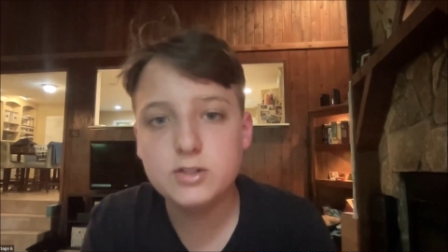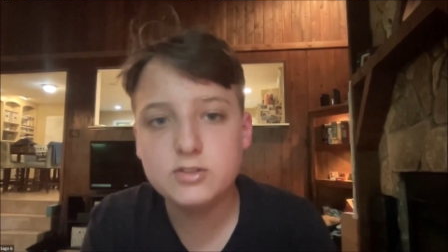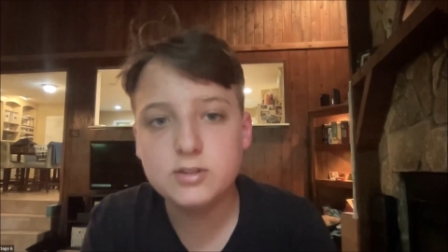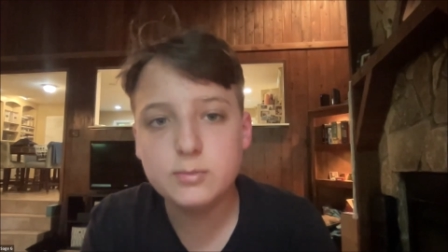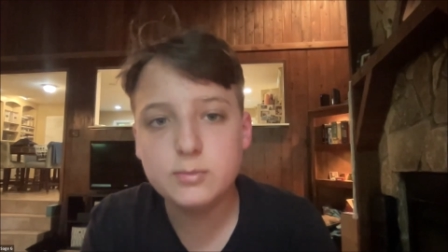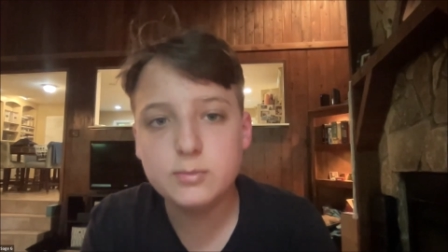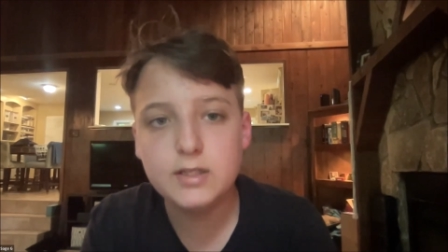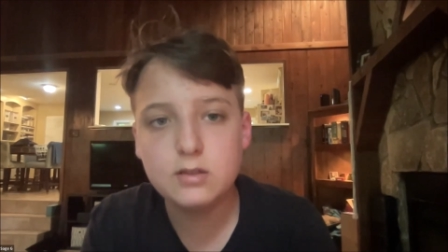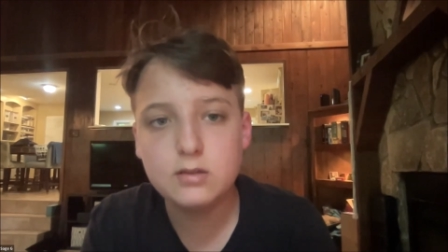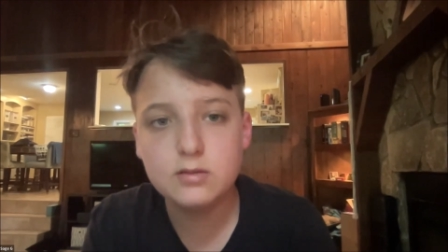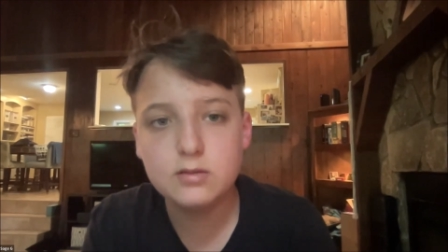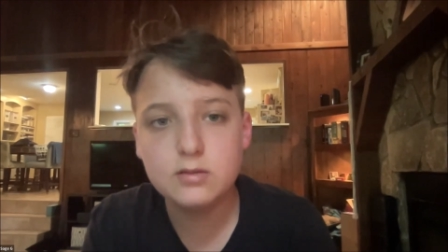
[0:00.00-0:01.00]
just to
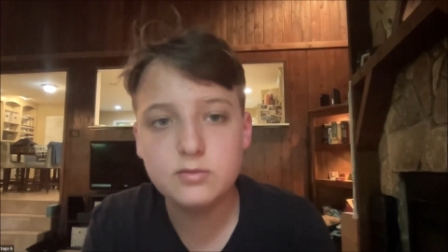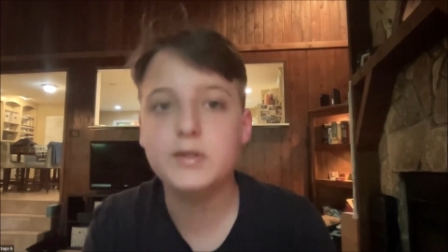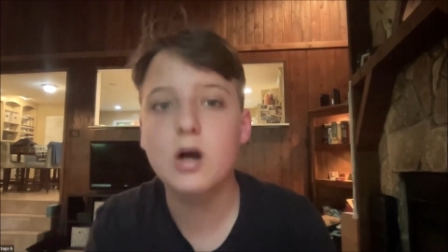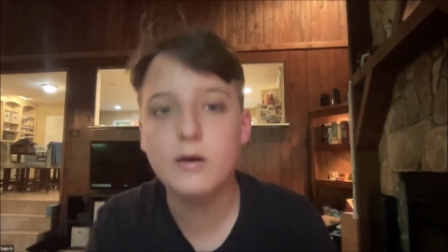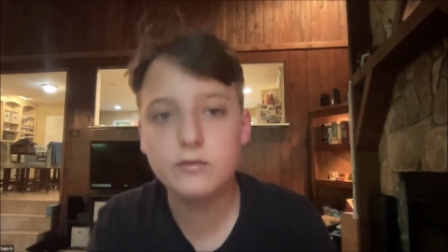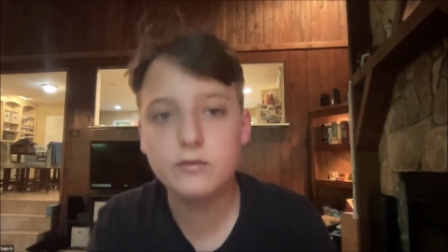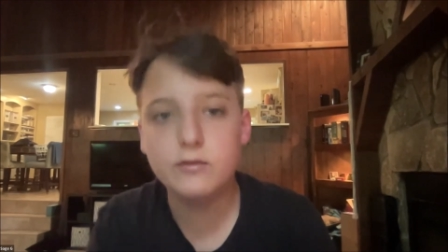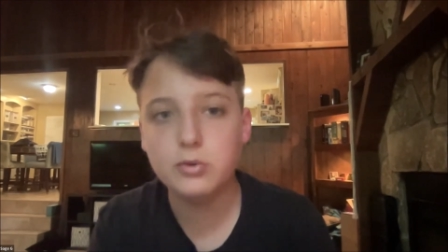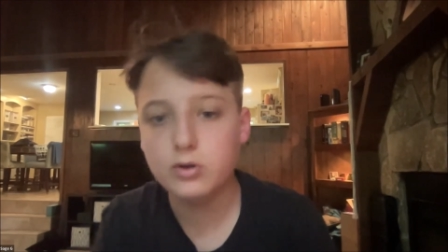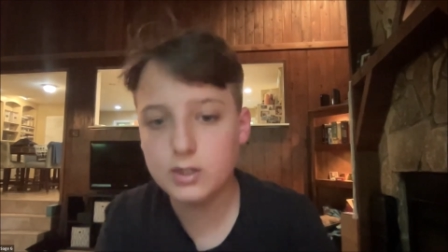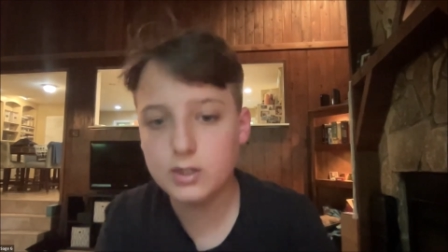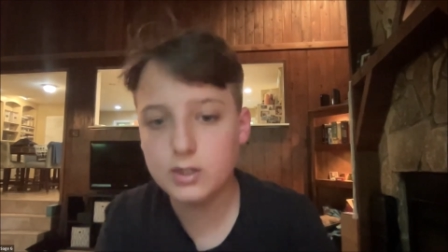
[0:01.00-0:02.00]
be
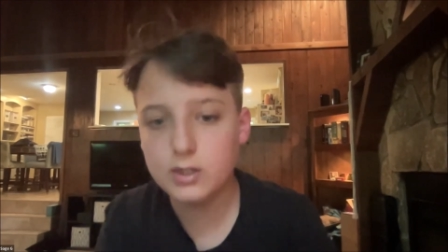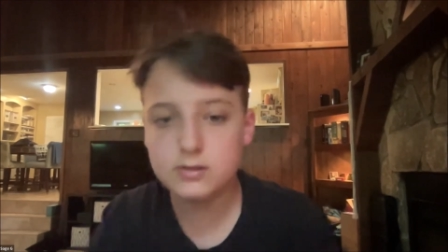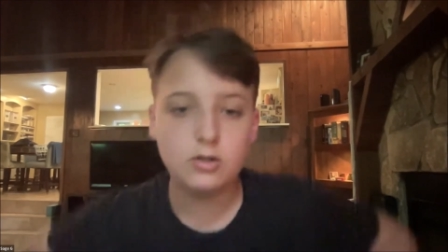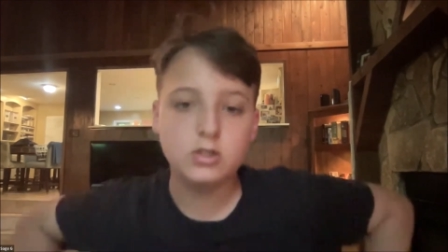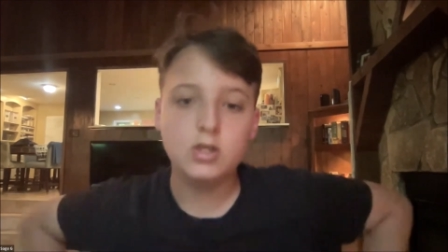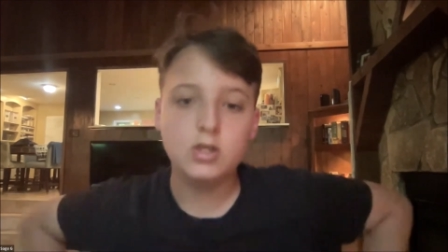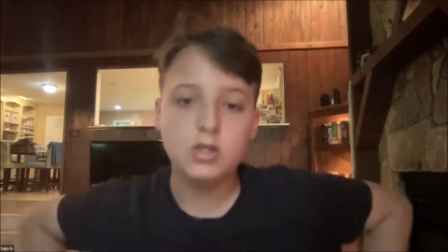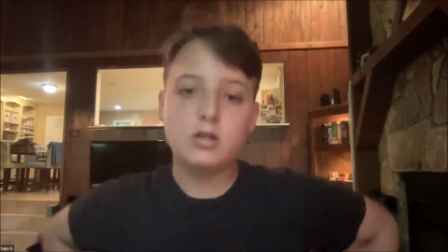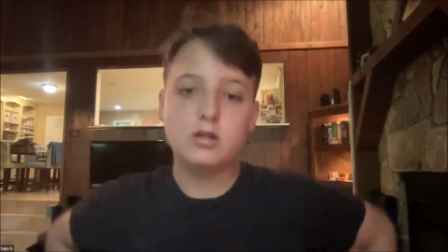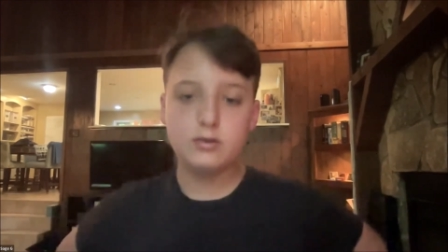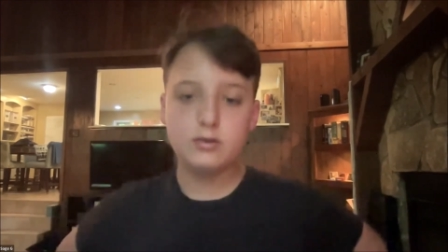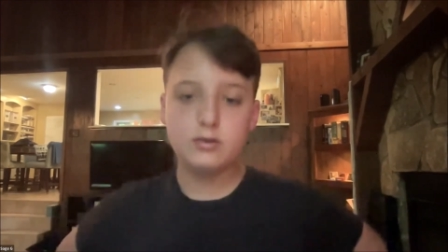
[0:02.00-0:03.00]
comfortable. And so
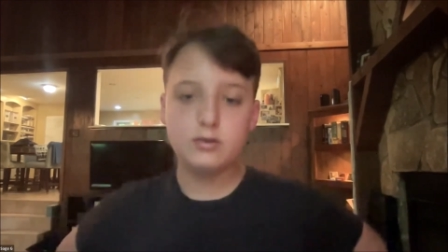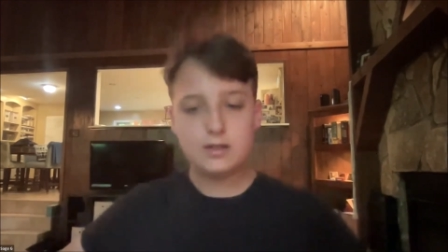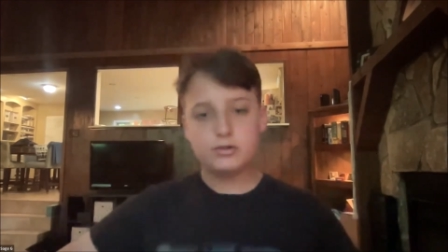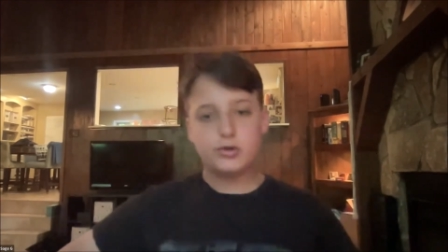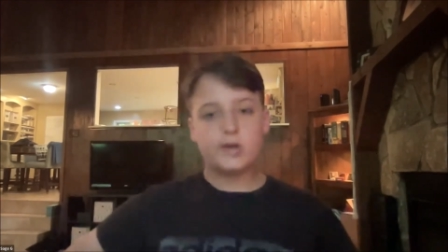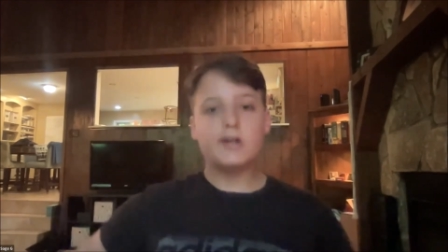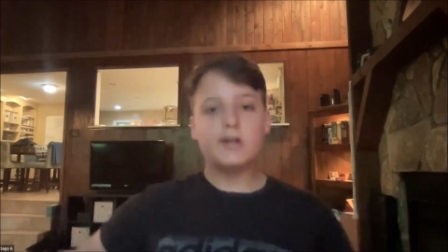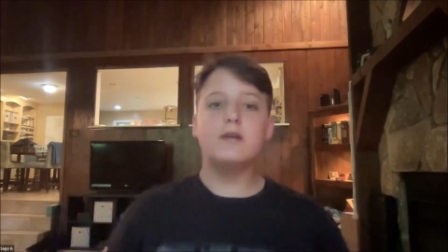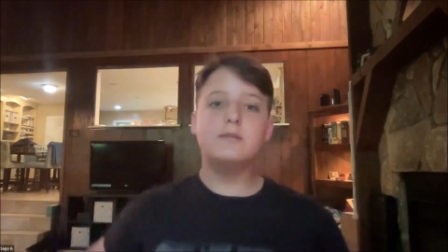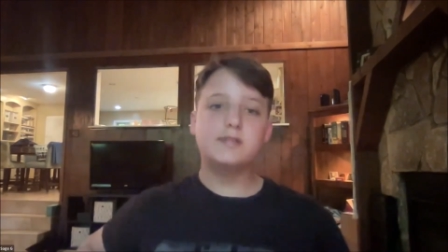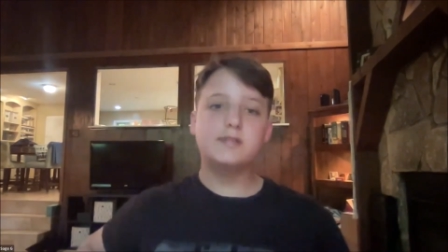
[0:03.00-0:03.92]
they're tricking